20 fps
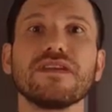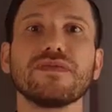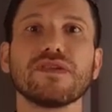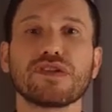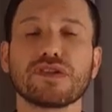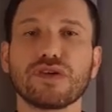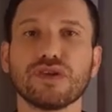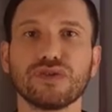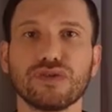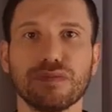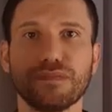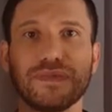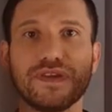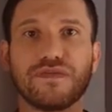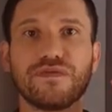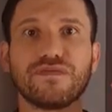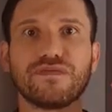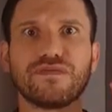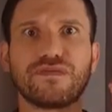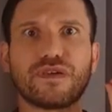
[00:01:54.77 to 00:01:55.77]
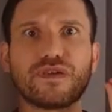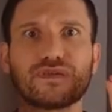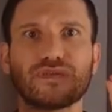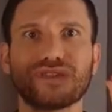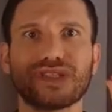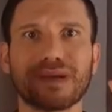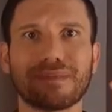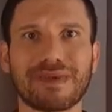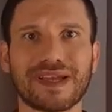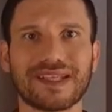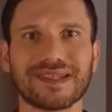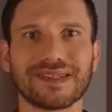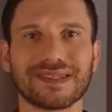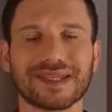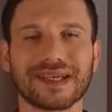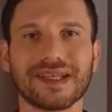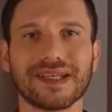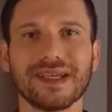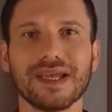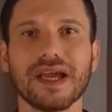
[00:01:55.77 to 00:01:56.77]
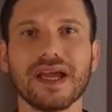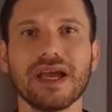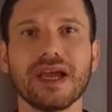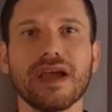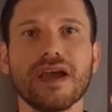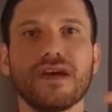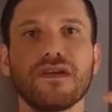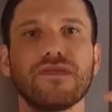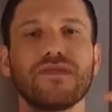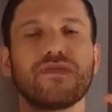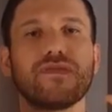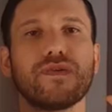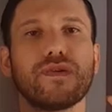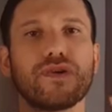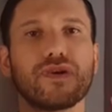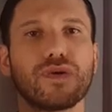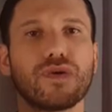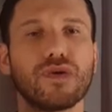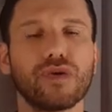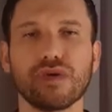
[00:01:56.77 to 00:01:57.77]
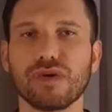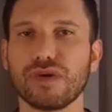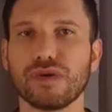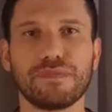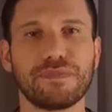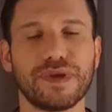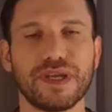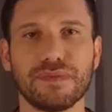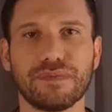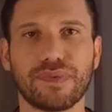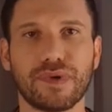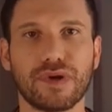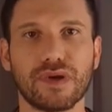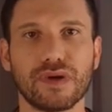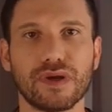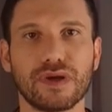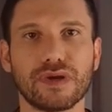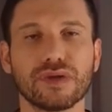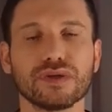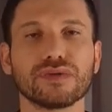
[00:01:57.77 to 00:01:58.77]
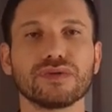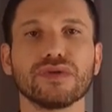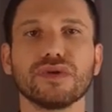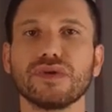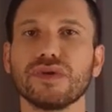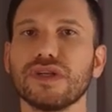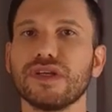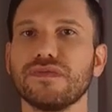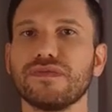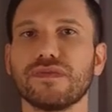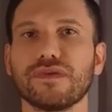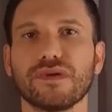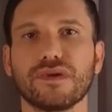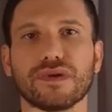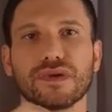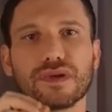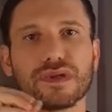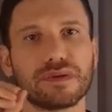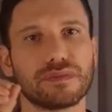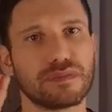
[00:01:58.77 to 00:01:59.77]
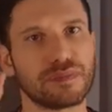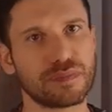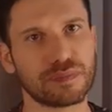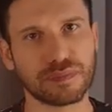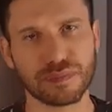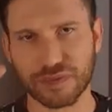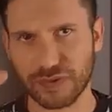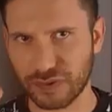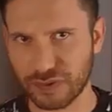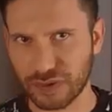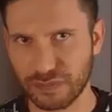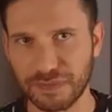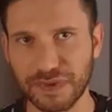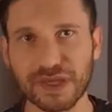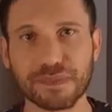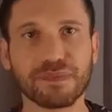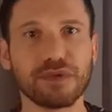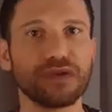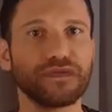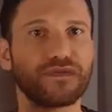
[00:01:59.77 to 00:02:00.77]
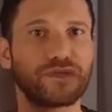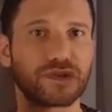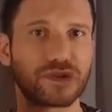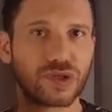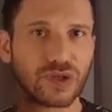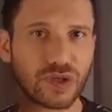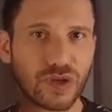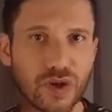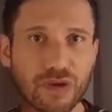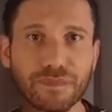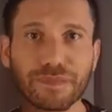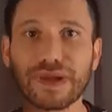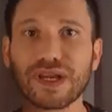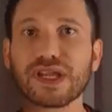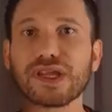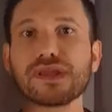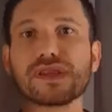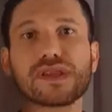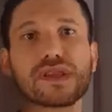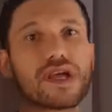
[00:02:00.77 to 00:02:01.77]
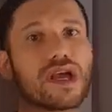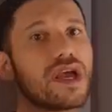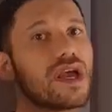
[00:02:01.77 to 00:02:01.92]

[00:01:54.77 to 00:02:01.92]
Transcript: is going to be fundamental for all people, not only for the people, for the companies,